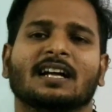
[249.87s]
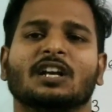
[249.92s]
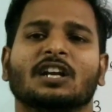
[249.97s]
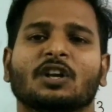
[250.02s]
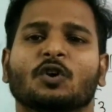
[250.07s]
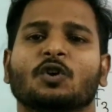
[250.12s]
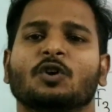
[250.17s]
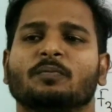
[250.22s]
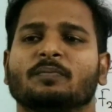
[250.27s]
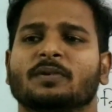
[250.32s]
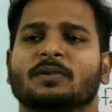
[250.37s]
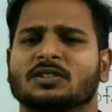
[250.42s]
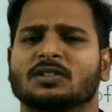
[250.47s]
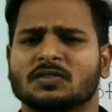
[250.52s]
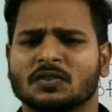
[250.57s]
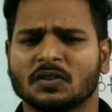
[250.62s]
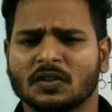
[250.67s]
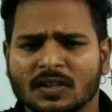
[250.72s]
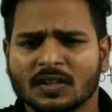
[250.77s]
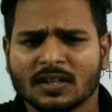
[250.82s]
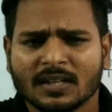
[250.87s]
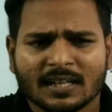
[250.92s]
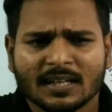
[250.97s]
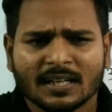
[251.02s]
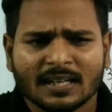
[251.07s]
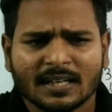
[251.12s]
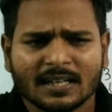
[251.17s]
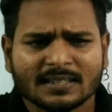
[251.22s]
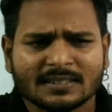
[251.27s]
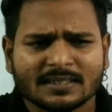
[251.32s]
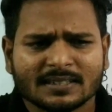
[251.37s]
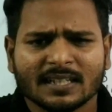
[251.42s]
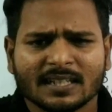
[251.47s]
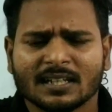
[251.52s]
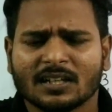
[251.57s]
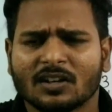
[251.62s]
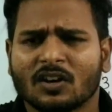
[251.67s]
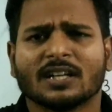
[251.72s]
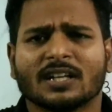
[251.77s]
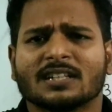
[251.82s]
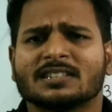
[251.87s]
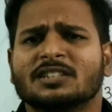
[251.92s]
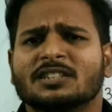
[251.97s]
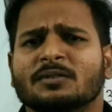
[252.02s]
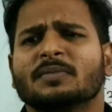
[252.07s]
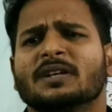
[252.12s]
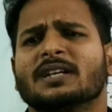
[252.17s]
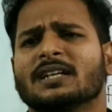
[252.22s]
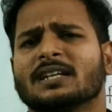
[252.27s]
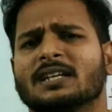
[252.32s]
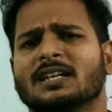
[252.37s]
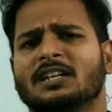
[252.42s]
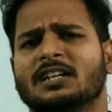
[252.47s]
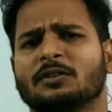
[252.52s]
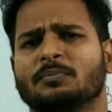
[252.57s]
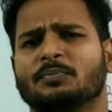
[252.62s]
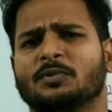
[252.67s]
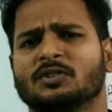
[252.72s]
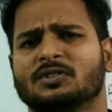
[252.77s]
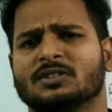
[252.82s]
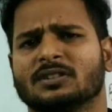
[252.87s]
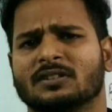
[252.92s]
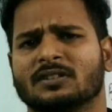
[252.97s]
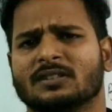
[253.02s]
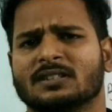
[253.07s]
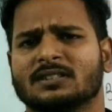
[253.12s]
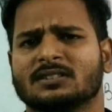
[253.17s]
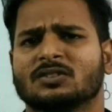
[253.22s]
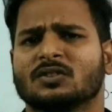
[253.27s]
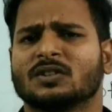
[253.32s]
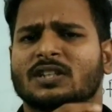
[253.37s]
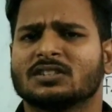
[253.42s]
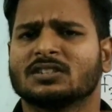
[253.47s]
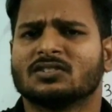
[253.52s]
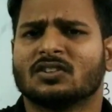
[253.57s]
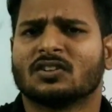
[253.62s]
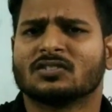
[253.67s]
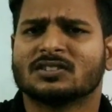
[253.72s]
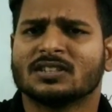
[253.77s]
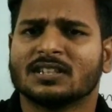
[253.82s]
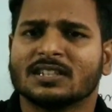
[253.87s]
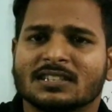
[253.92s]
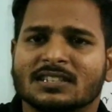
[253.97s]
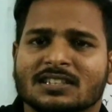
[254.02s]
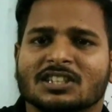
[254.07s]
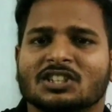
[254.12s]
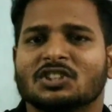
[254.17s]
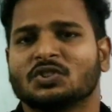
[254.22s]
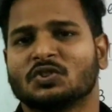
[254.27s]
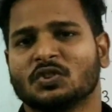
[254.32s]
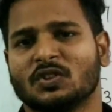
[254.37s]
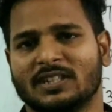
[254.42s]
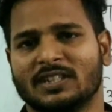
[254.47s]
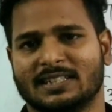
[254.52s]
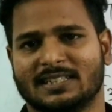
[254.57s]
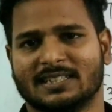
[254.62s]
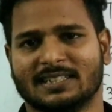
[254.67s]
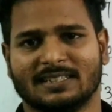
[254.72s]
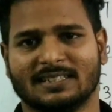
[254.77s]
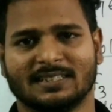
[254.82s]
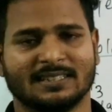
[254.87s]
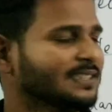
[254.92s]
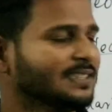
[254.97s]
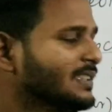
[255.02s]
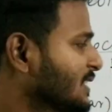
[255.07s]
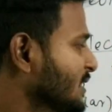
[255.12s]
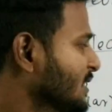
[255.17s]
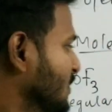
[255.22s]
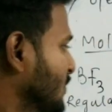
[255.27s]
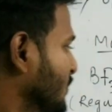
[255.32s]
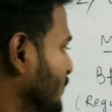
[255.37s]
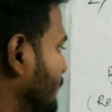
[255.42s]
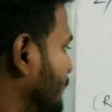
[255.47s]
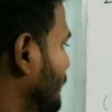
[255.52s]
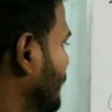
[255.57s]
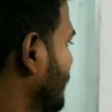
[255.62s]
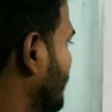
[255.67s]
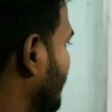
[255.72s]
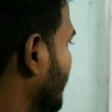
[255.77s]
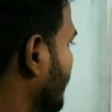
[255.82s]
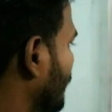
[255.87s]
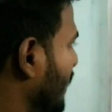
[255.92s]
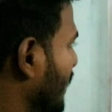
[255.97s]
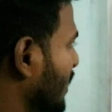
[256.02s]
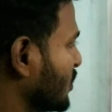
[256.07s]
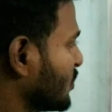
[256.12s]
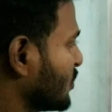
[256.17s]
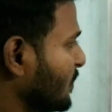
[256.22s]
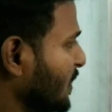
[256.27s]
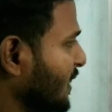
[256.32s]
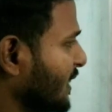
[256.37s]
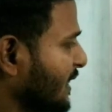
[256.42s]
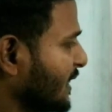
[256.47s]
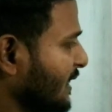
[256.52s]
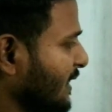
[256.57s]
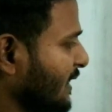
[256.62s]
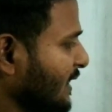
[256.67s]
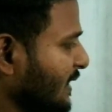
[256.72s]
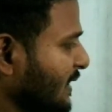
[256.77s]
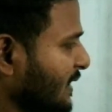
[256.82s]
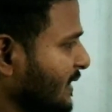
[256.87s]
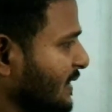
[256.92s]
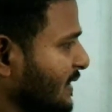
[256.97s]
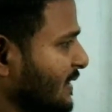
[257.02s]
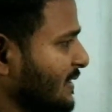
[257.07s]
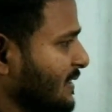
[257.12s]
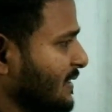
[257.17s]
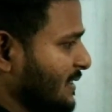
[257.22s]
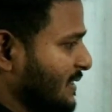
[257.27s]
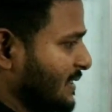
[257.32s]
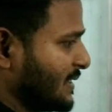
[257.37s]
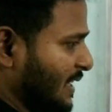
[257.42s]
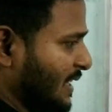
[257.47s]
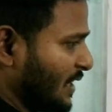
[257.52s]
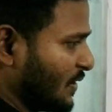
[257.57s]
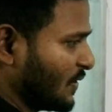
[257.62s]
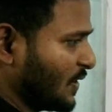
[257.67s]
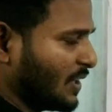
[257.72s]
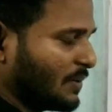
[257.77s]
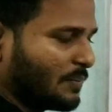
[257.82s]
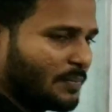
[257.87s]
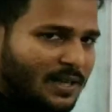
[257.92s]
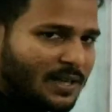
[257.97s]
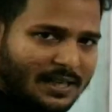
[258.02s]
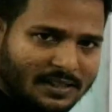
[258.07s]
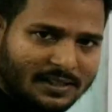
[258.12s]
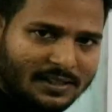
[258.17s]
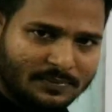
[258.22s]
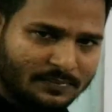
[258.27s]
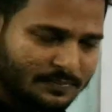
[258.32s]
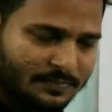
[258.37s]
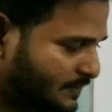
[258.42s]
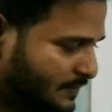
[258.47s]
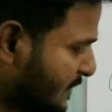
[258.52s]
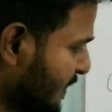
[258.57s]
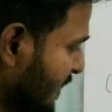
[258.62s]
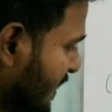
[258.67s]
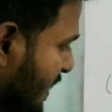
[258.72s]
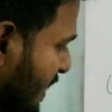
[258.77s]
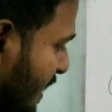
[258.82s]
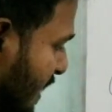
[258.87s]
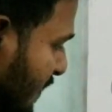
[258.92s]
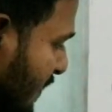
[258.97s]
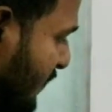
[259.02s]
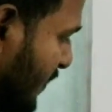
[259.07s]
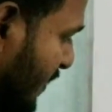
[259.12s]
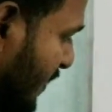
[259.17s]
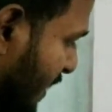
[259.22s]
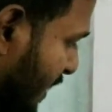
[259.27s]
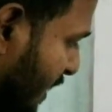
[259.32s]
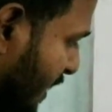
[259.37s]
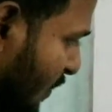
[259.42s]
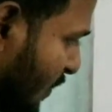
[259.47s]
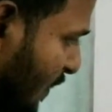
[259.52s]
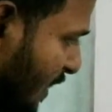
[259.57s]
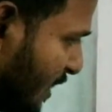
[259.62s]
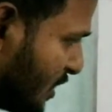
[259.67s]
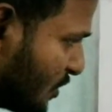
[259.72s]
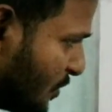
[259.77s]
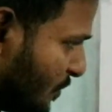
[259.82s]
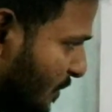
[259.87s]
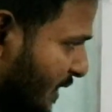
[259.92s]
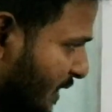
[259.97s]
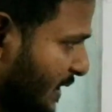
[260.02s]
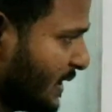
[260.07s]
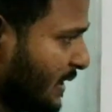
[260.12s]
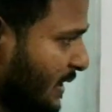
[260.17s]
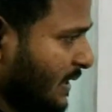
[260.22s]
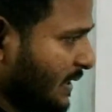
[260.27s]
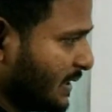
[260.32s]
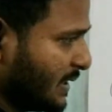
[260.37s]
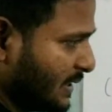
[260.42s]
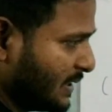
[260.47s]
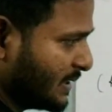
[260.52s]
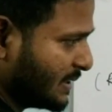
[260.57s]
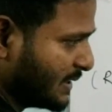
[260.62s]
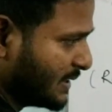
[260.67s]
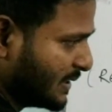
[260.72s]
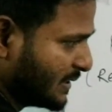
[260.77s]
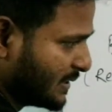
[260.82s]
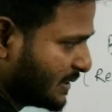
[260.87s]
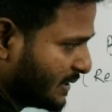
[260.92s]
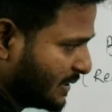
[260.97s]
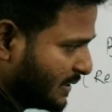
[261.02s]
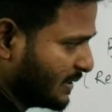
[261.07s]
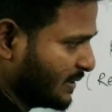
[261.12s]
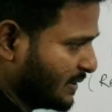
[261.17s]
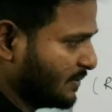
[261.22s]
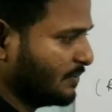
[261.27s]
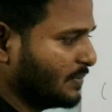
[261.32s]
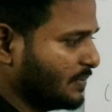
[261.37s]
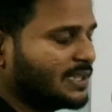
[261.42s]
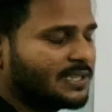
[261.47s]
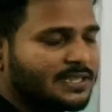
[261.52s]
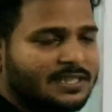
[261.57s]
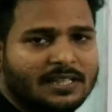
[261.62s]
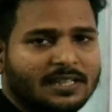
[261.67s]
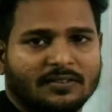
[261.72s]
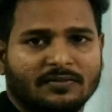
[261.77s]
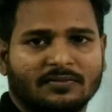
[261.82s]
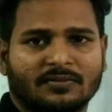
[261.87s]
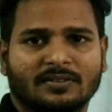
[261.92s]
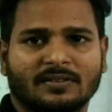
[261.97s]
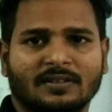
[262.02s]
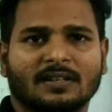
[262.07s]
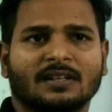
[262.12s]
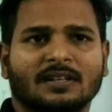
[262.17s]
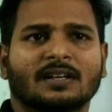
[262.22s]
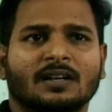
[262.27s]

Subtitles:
and lone pairs, so it's not a symmetrical repulsion. So the structure is distorted. So for regular geometry, this is trigonal planar, and for irregular geometry, this is V shape.